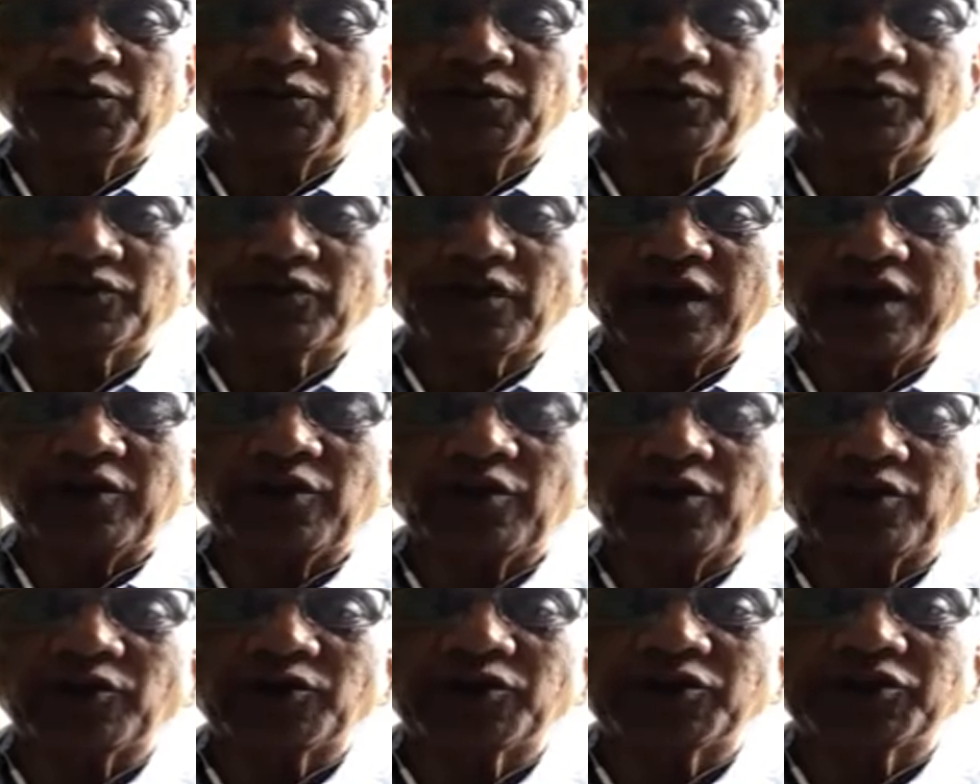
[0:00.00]
try
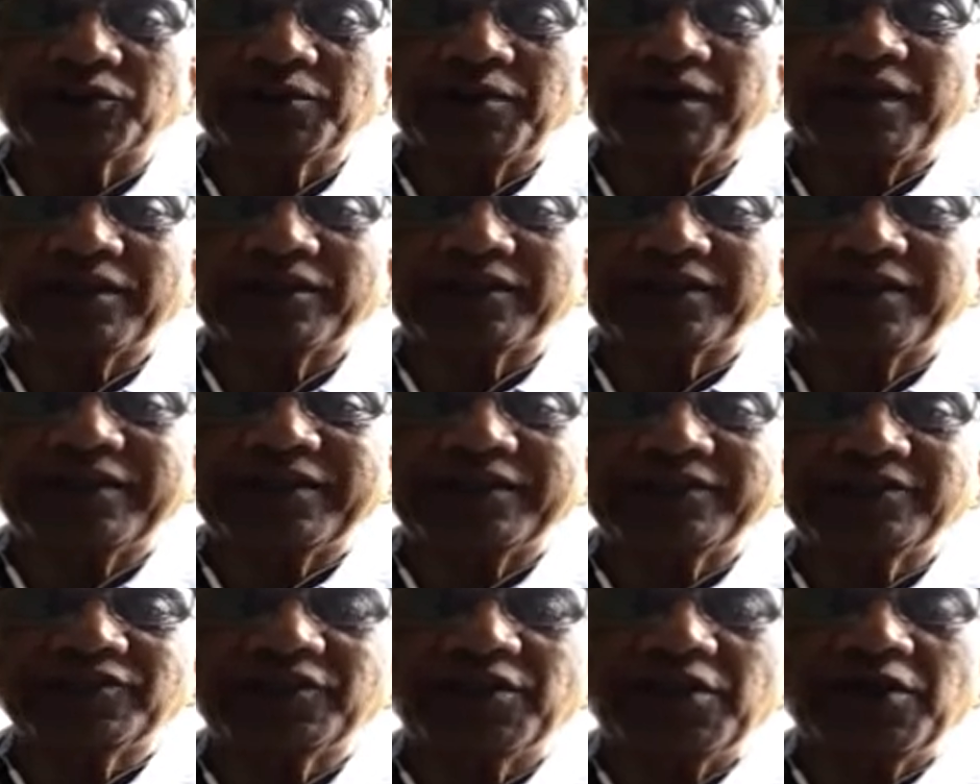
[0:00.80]
not to smell
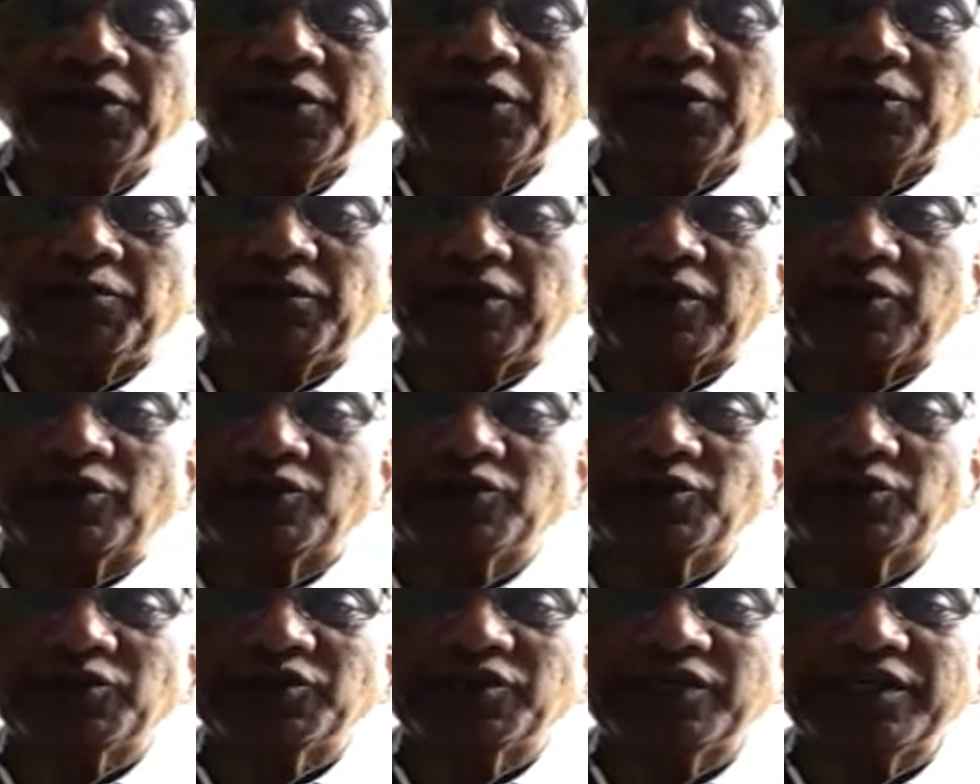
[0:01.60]
things because
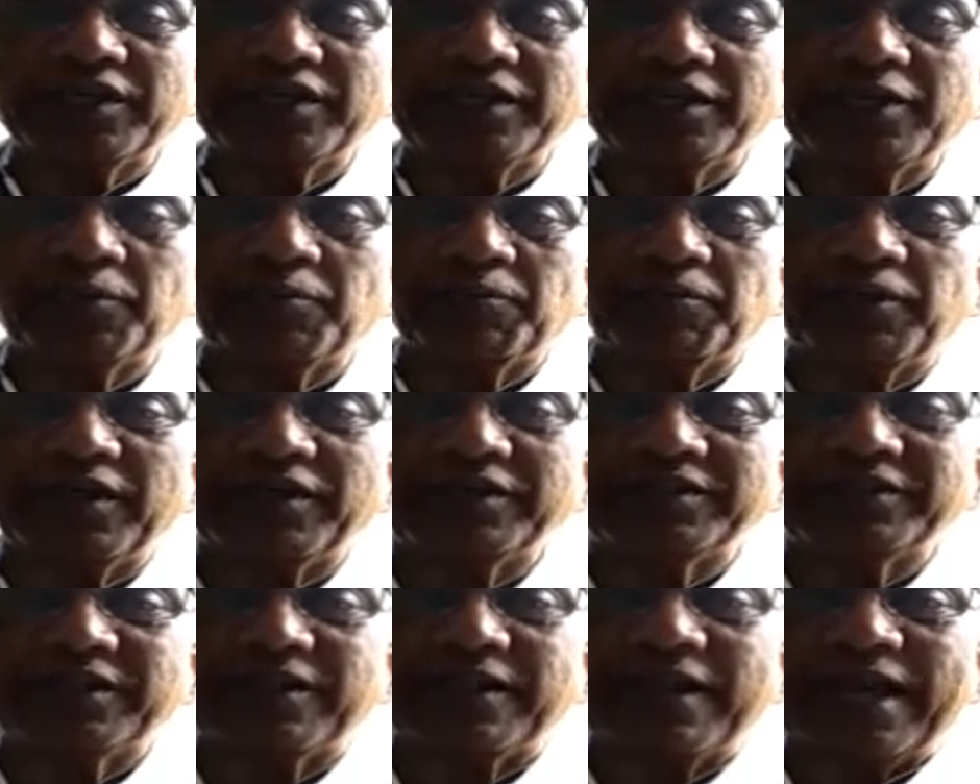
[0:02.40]
you're sitting in a
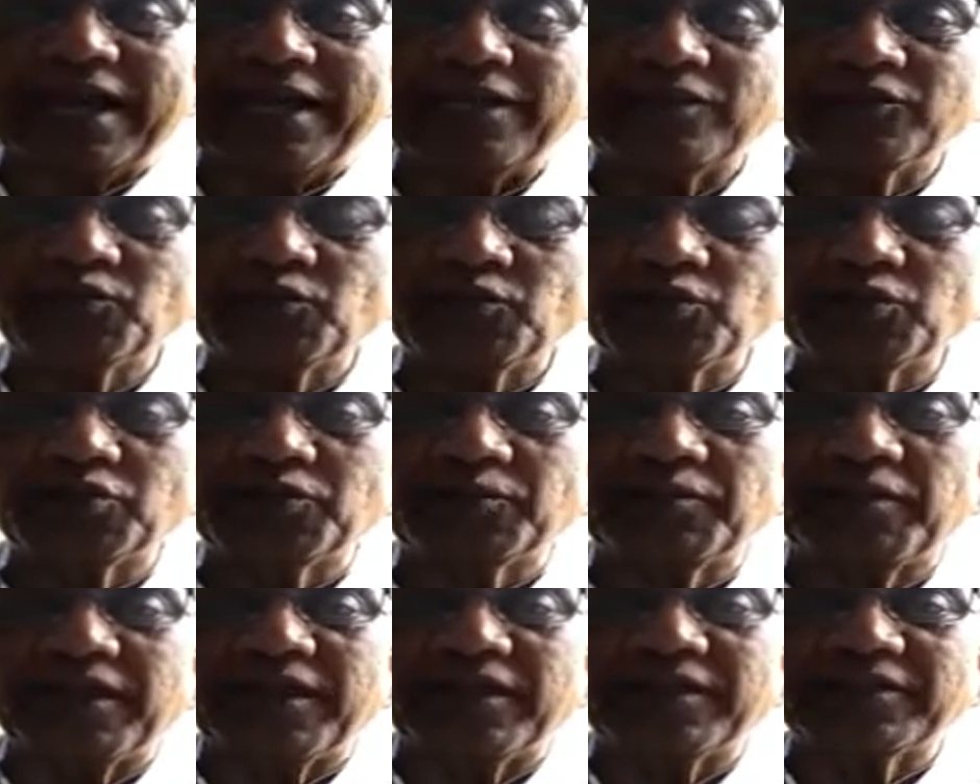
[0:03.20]
place that has no
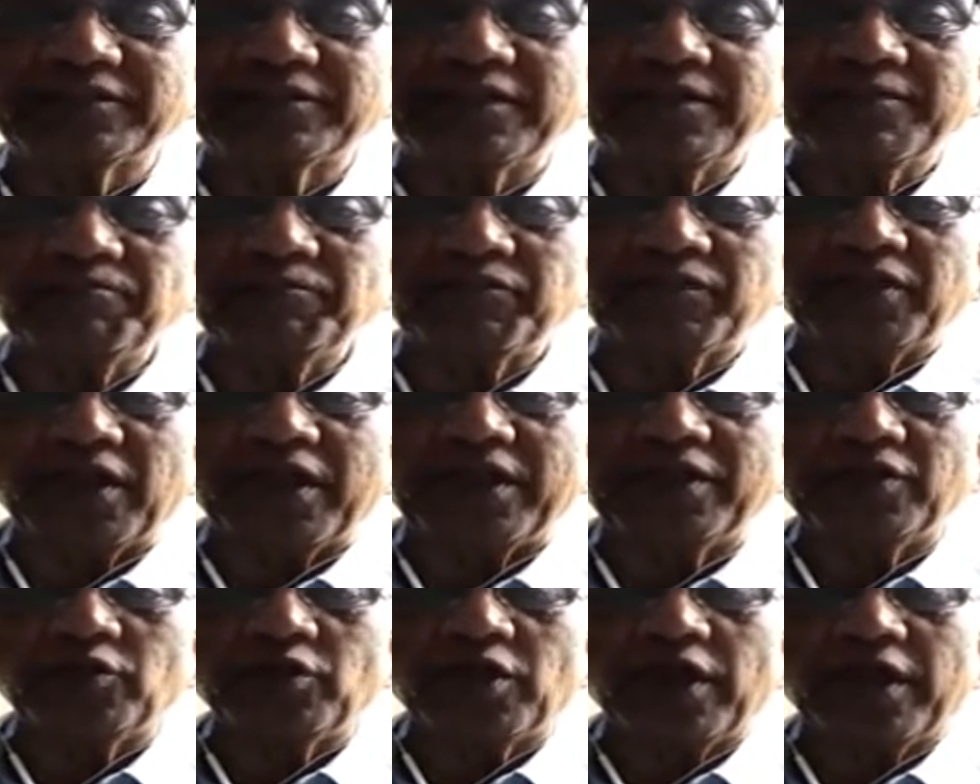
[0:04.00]
smells
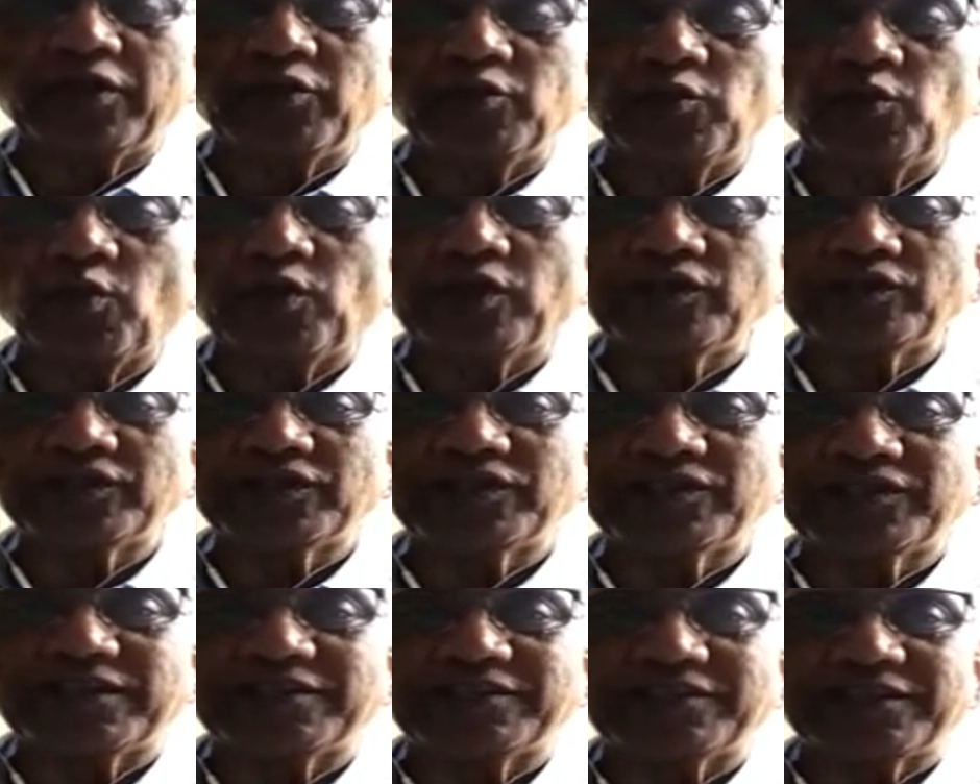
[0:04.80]
and
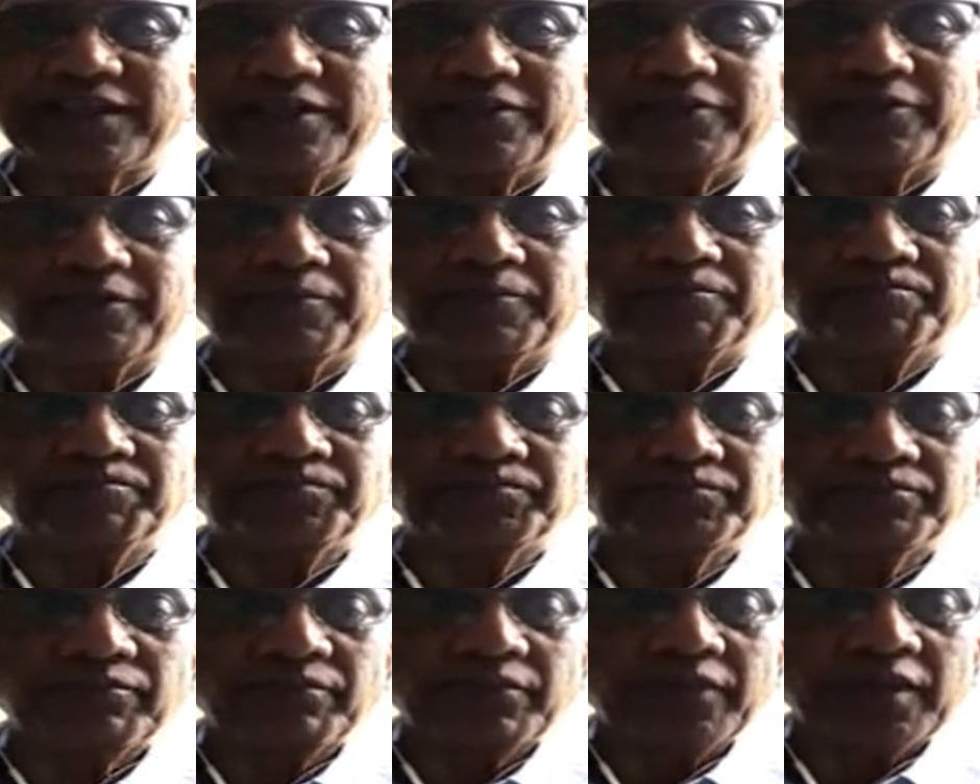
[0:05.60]
noises, etc.
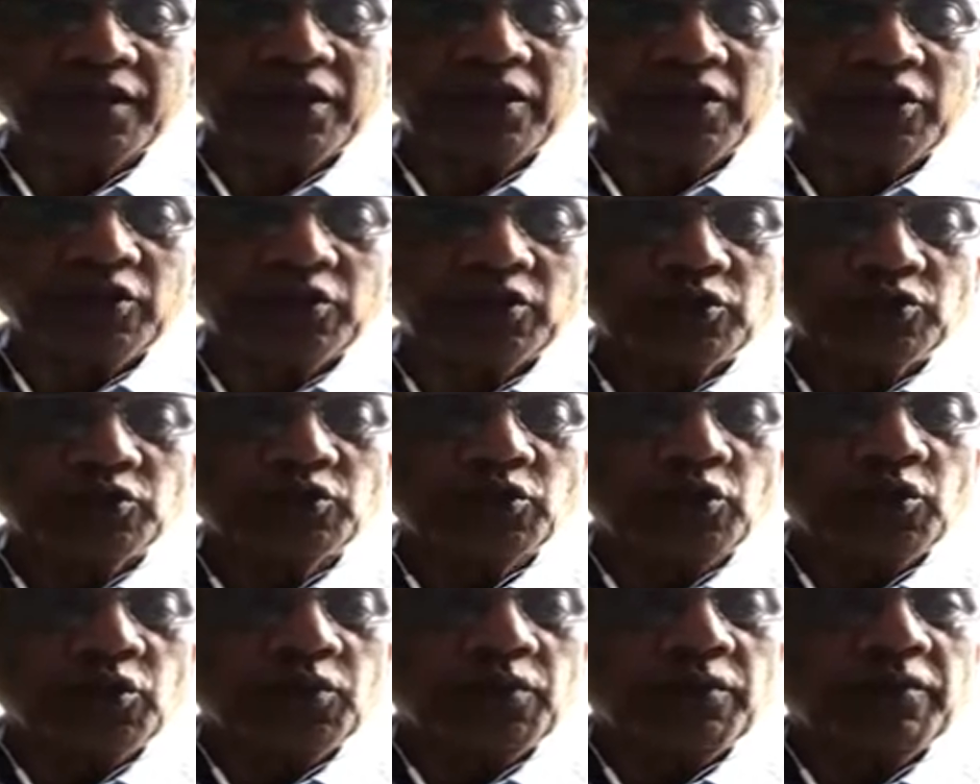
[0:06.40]

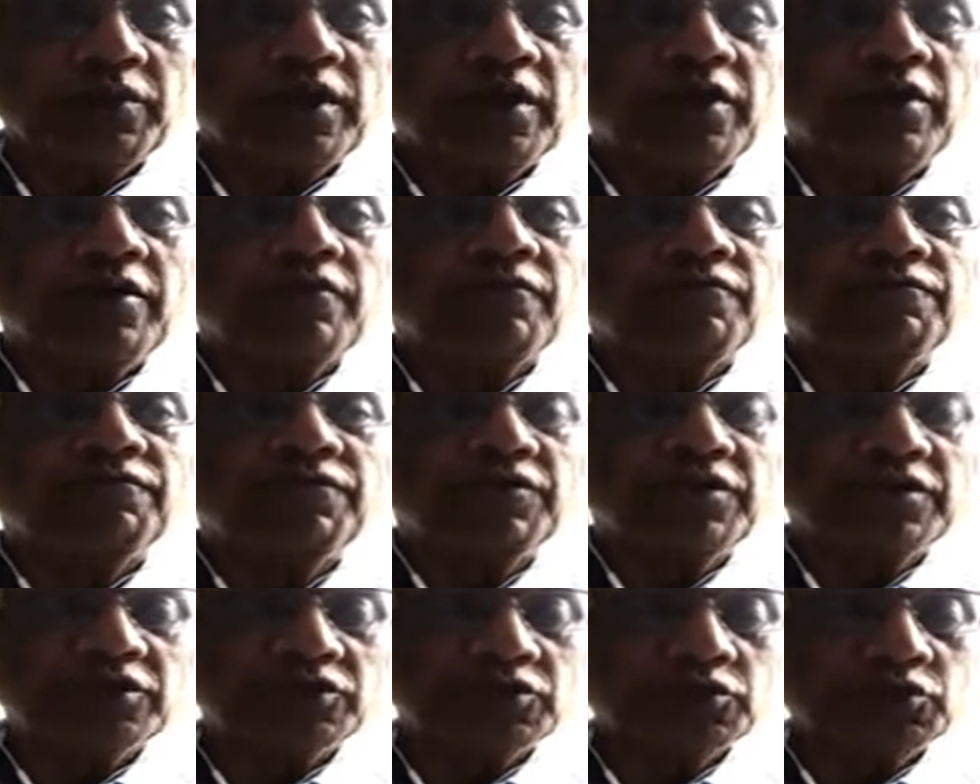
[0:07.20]
So
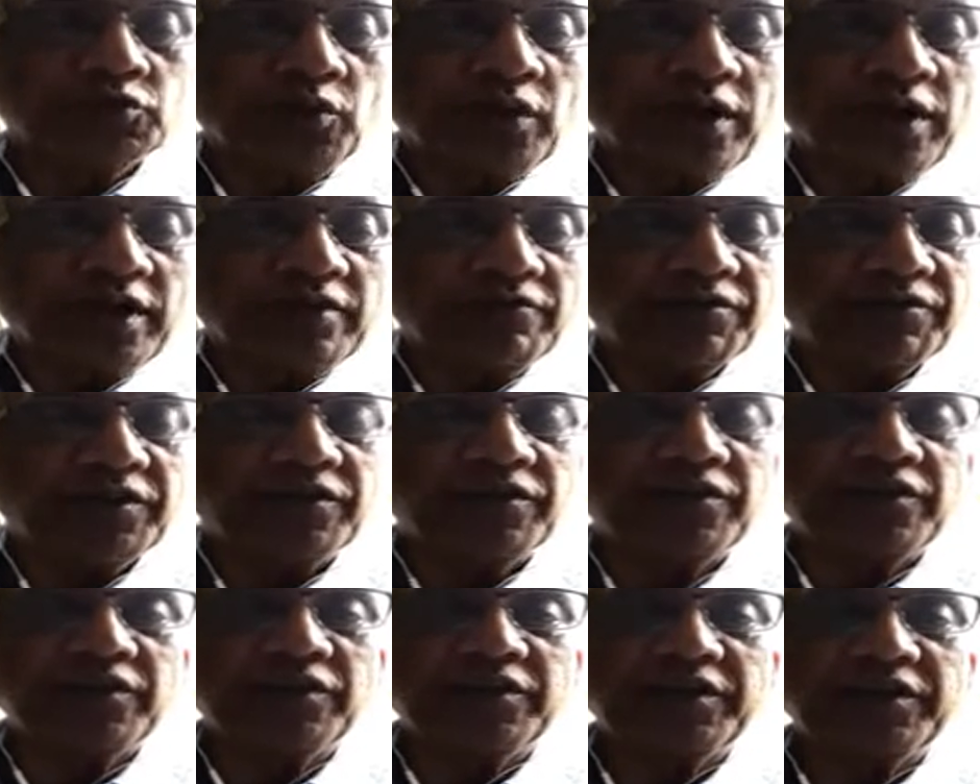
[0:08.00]
verse 12 and
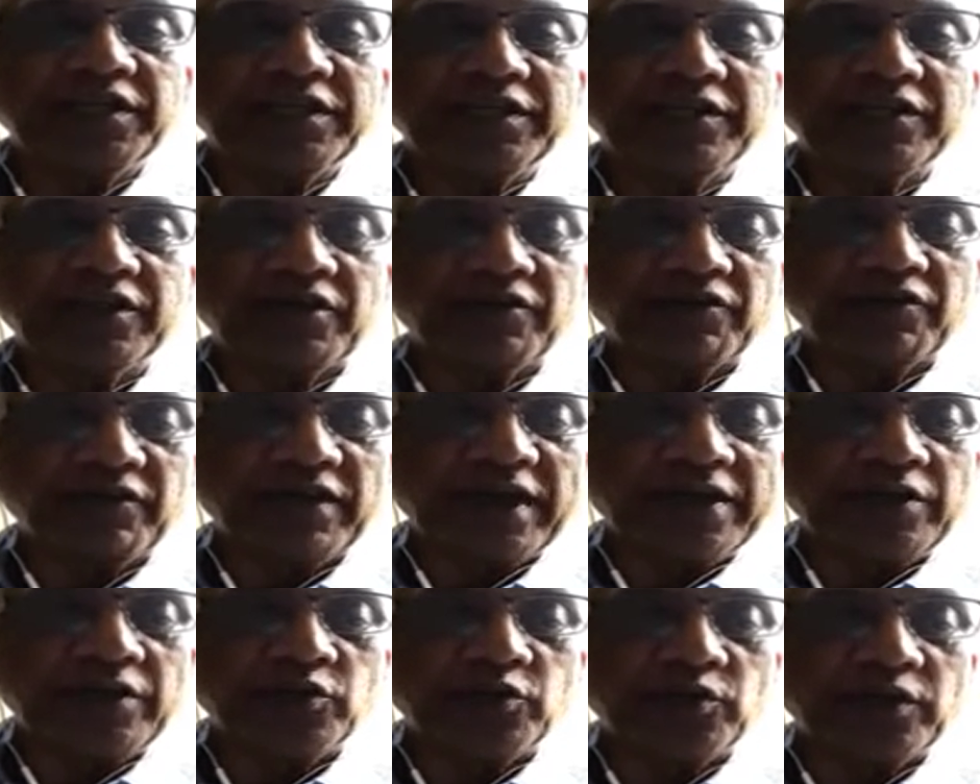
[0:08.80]
13 are
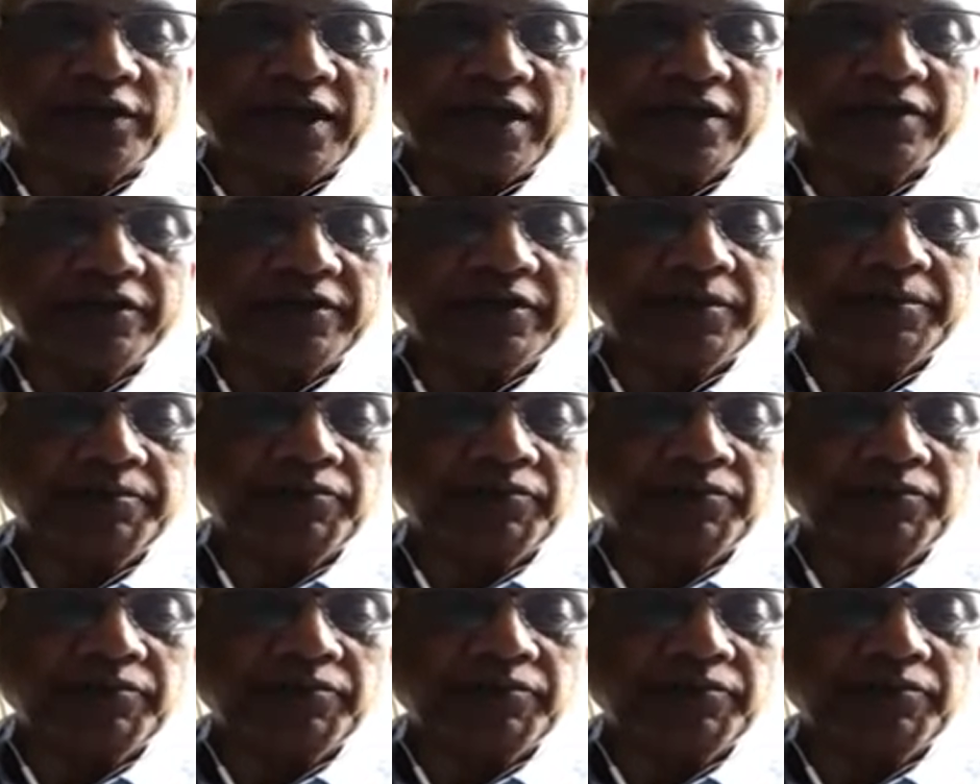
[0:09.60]
read together.